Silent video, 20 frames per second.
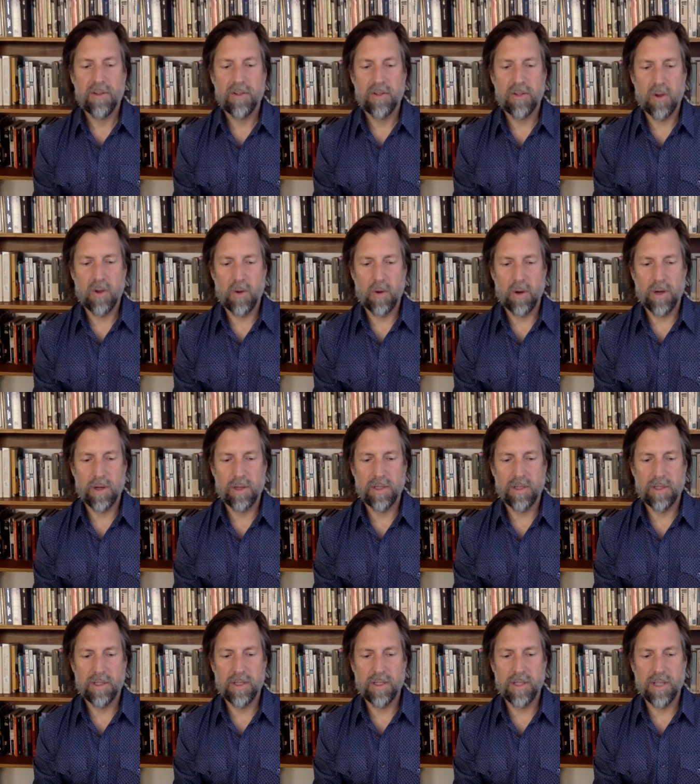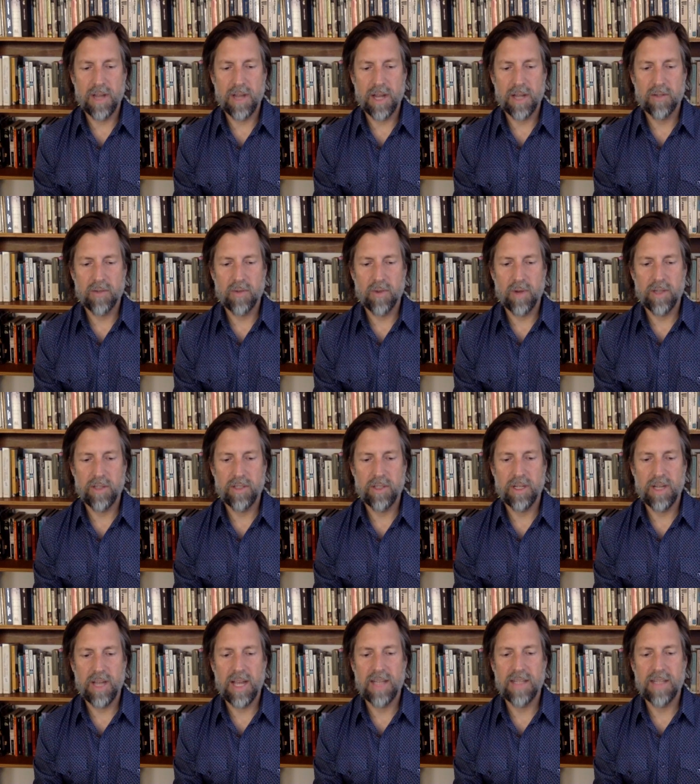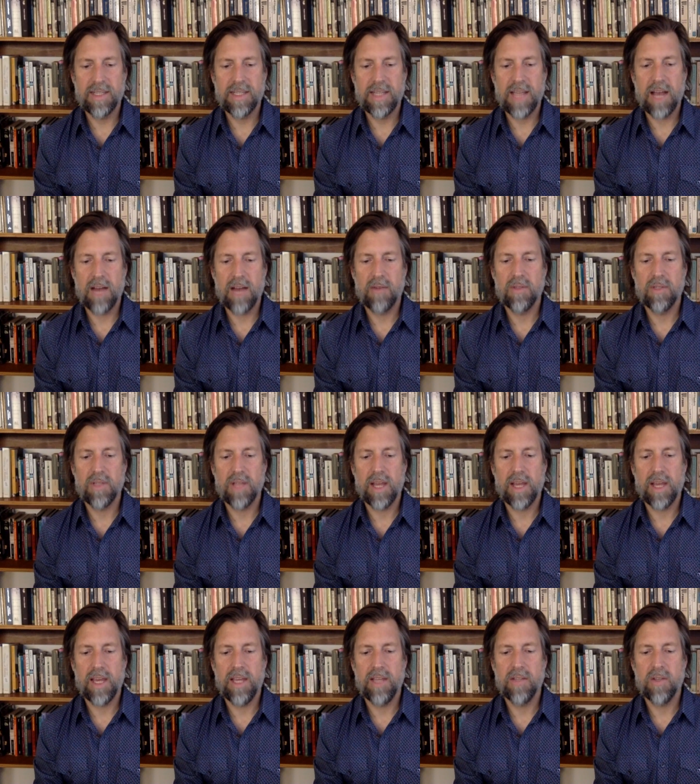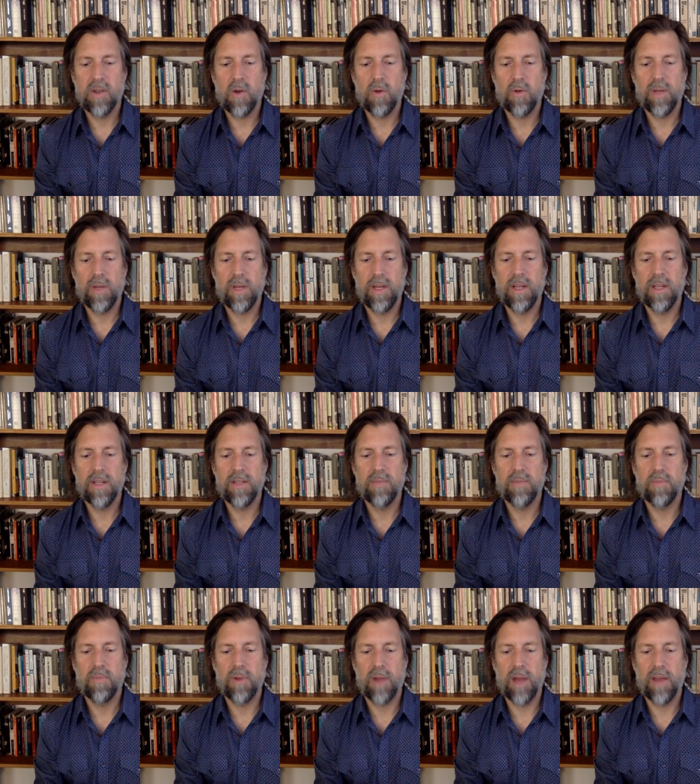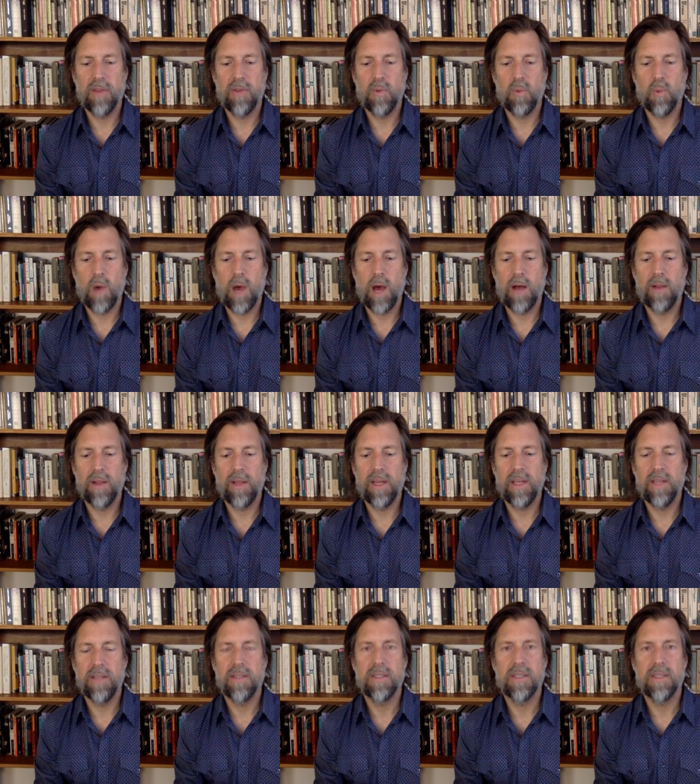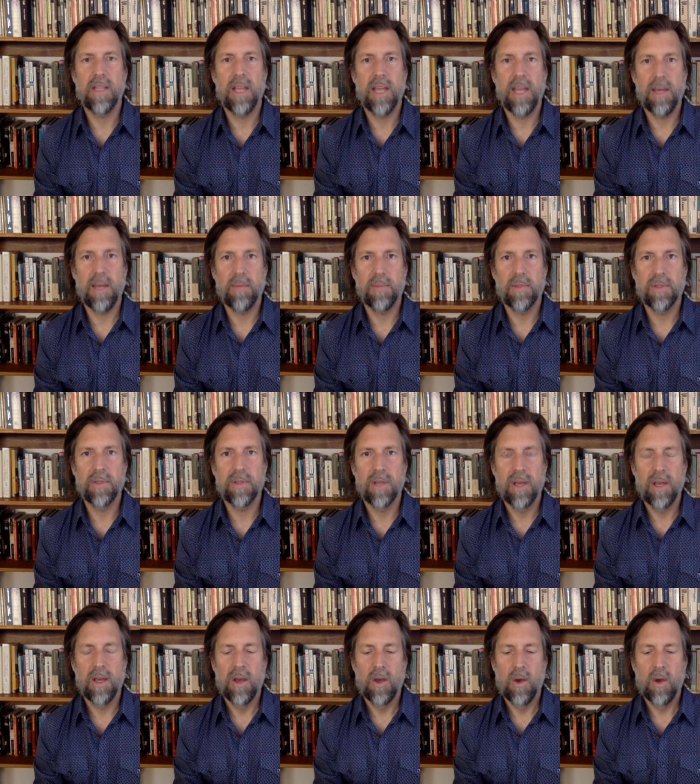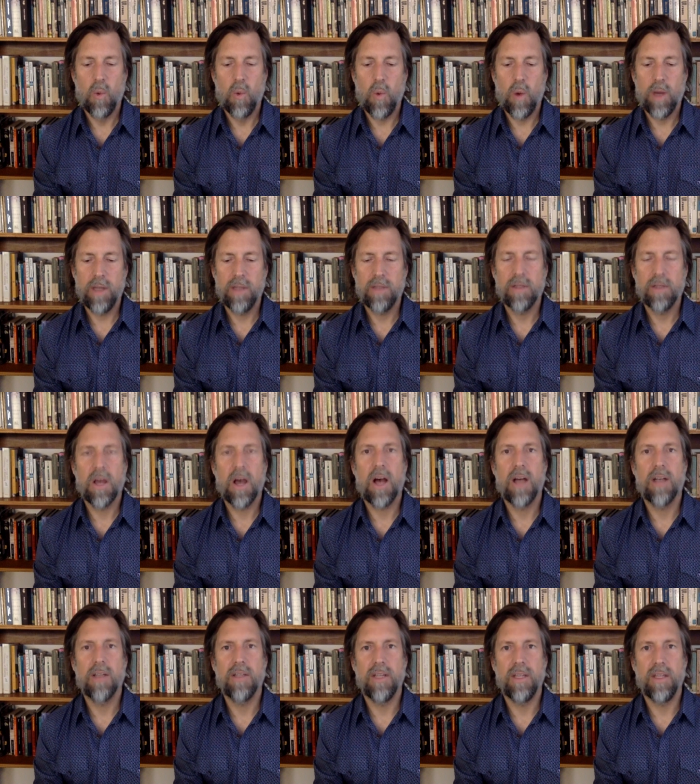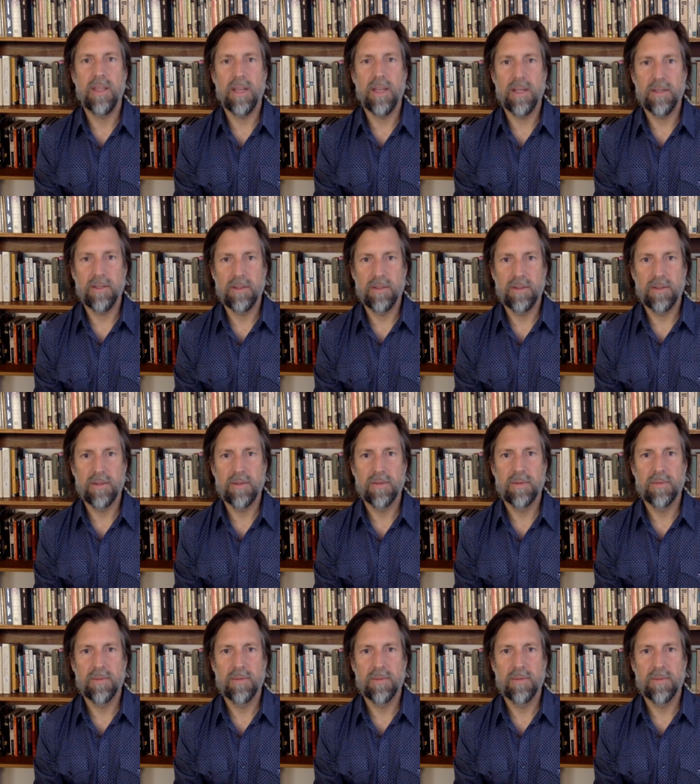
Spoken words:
snores, this is the next question, and sounds like he's holding his breath while he sleeps. What is causing this?